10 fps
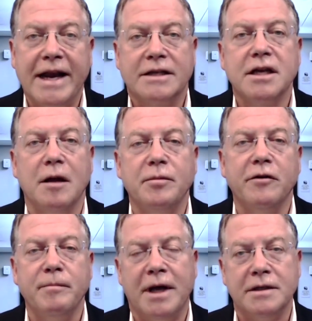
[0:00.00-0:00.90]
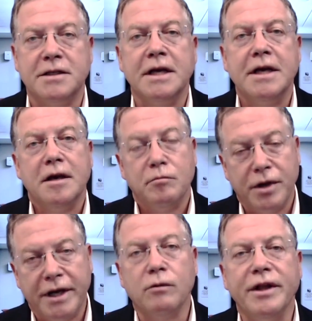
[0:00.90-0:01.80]
next couple of months
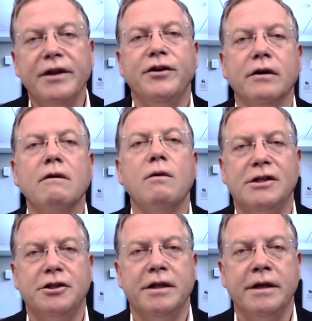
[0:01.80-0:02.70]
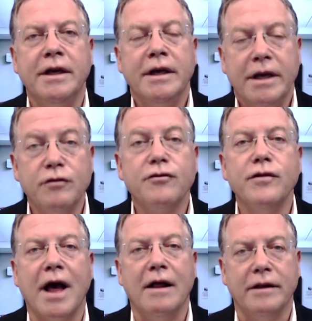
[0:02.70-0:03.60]
but equally to your question, in through
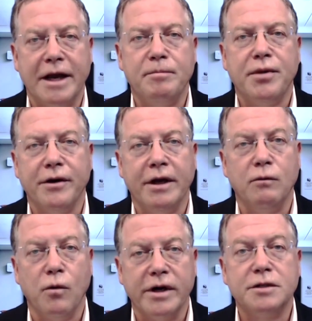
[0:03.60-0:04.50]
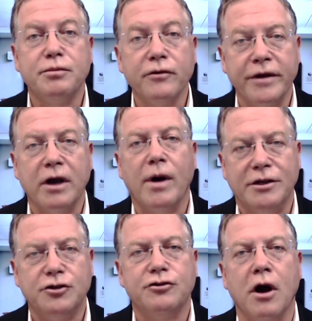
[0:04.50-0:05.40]
the holiday period where it's proving
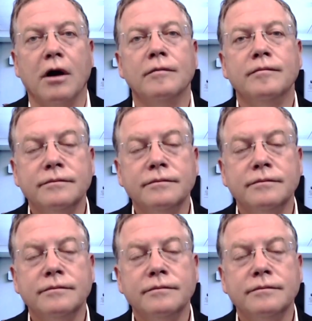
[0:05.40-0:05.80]
quite strong.